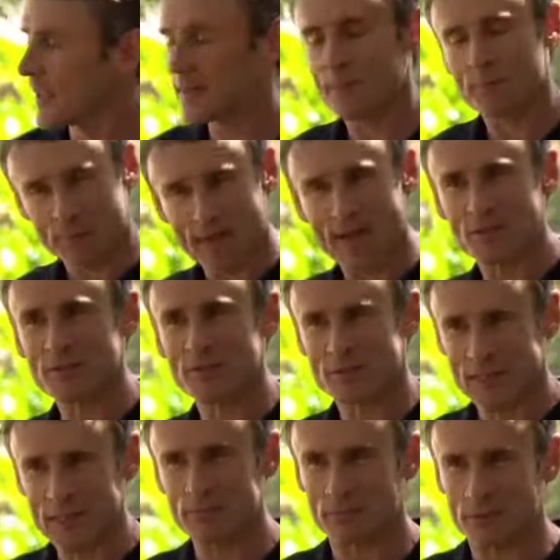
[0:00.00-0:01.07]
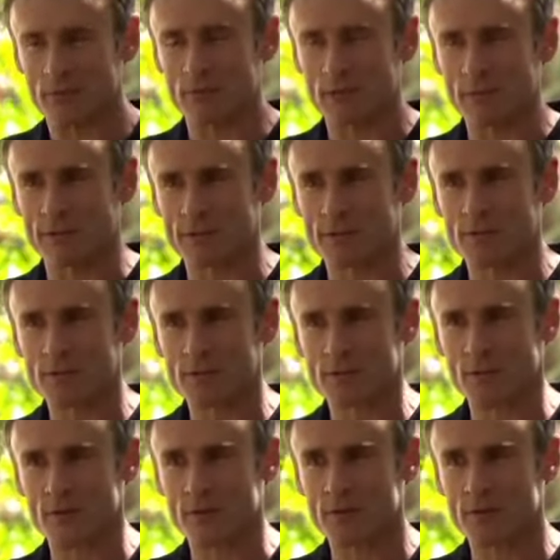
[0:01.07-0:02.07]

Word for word: The pageant's keeping me really busy just now.